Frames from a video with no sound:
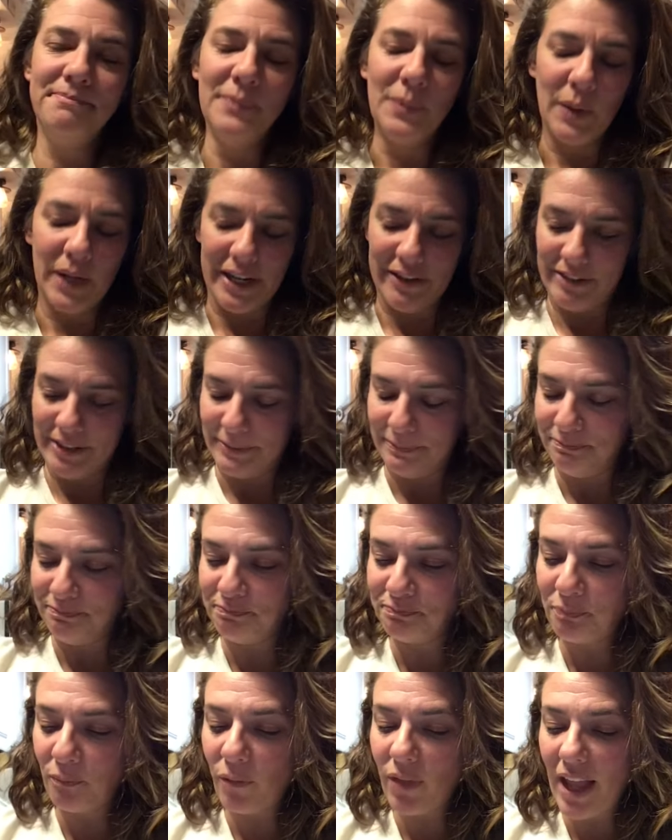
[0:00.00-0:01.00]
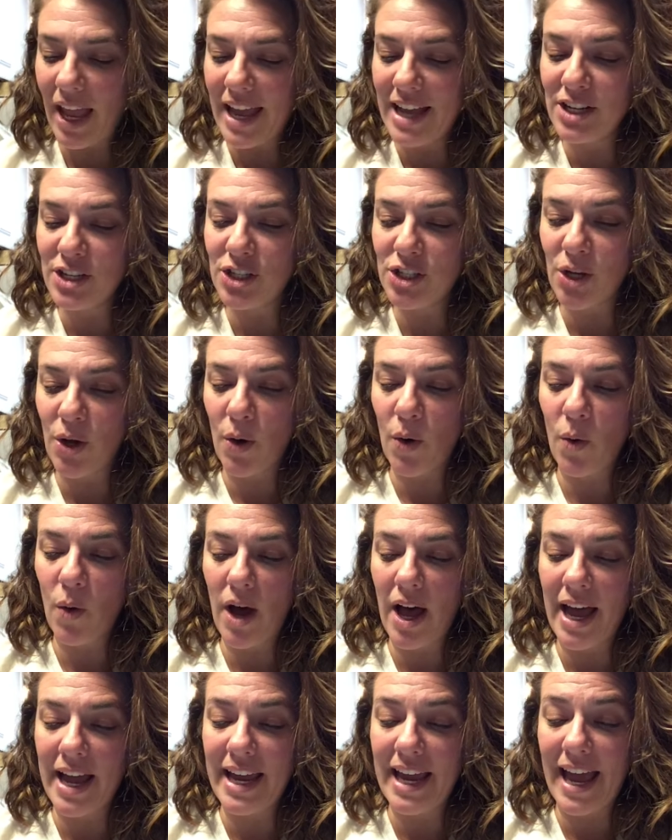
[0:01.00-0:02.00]
whatever. And so
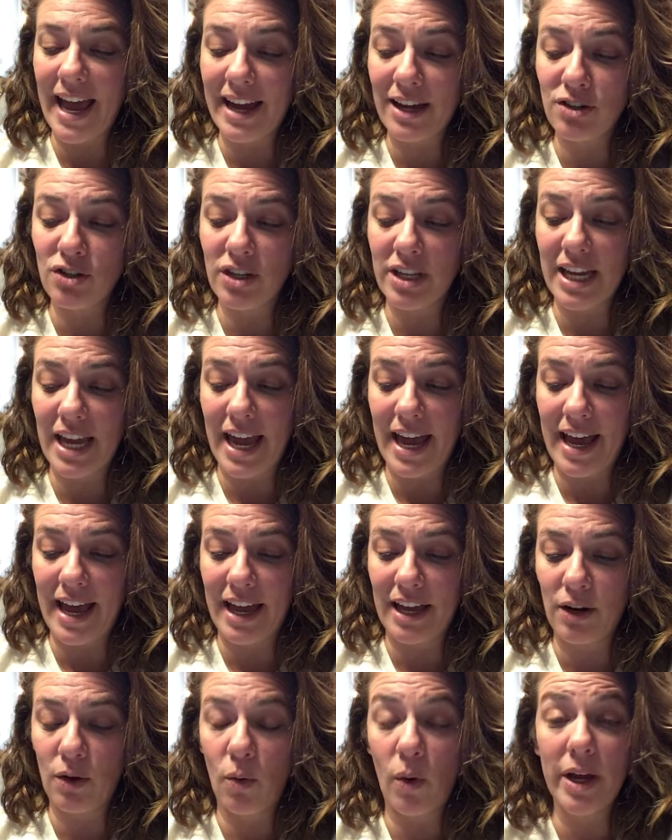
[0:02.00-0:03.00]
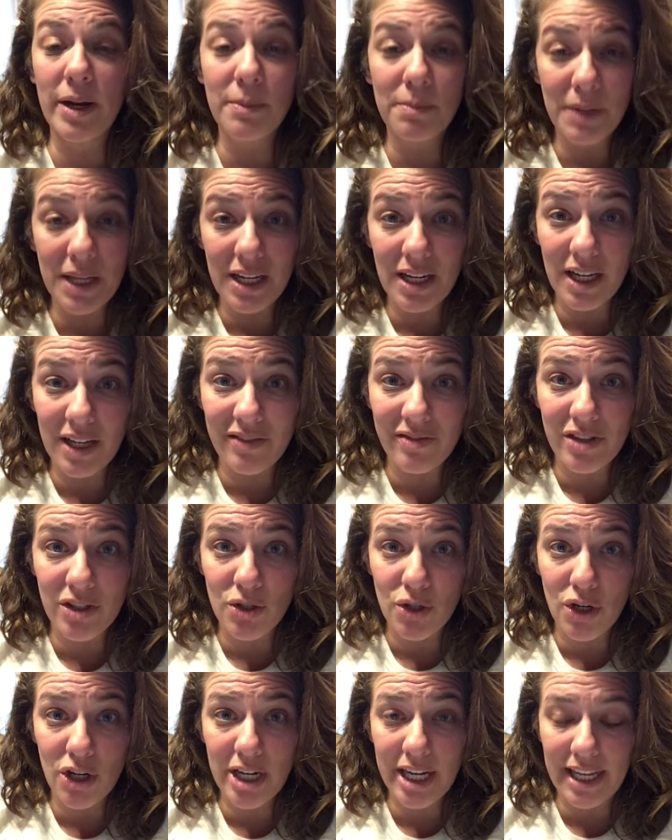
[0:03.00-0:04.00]
I actually had quite a bit of the
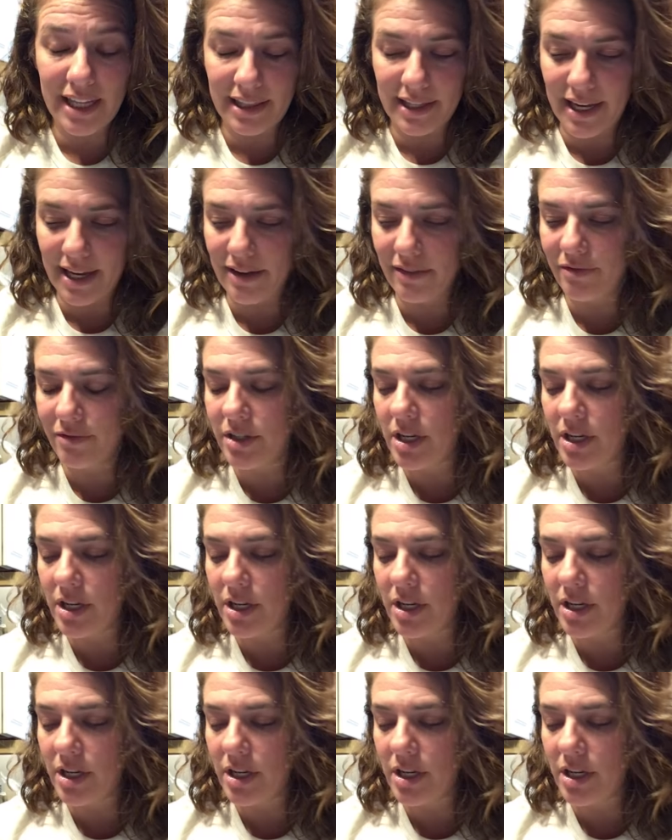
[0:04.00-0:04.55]
turkey left.